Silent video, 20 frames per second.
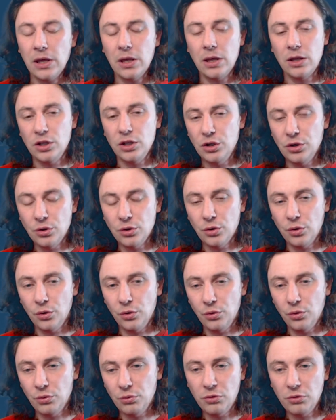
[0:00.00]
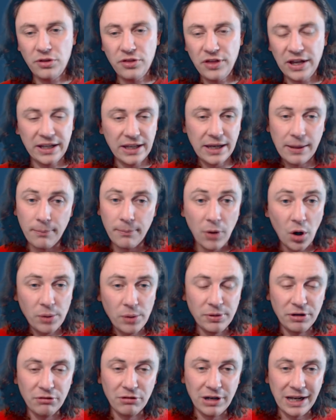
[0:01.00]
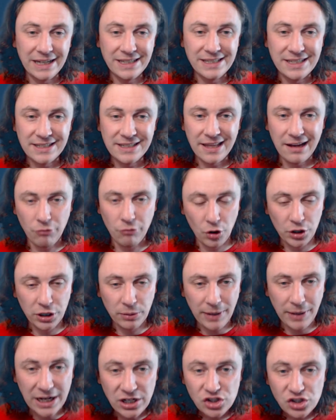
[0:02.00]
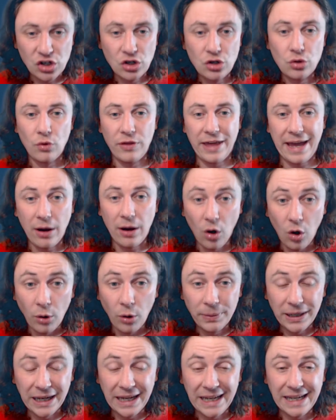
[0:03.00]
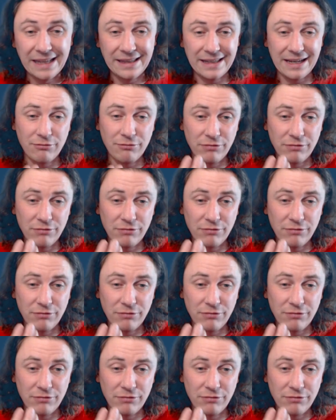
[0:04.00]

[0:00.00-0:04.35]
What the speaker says: you think it might be related to their occupation or their hobby, and